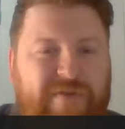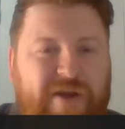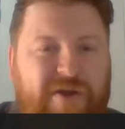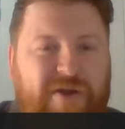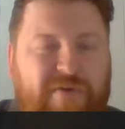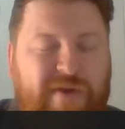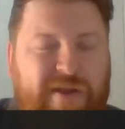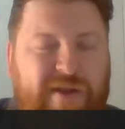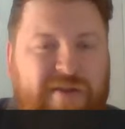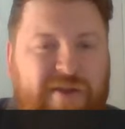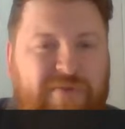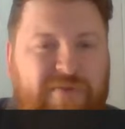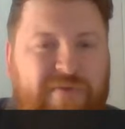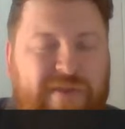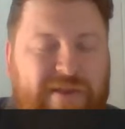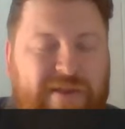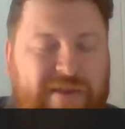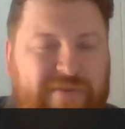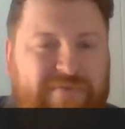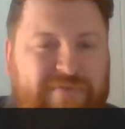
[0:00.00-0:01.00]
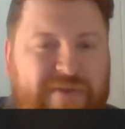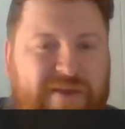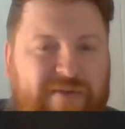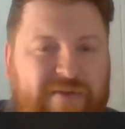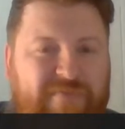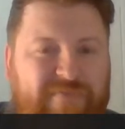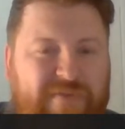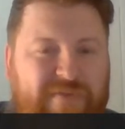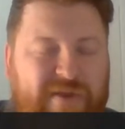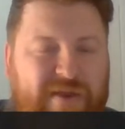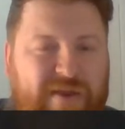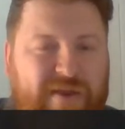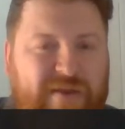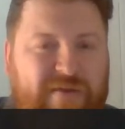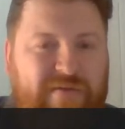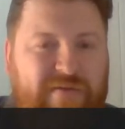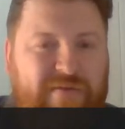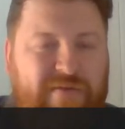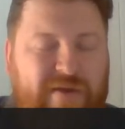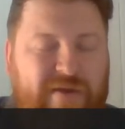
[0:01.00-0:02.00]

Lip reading: that quickly with a lifting of the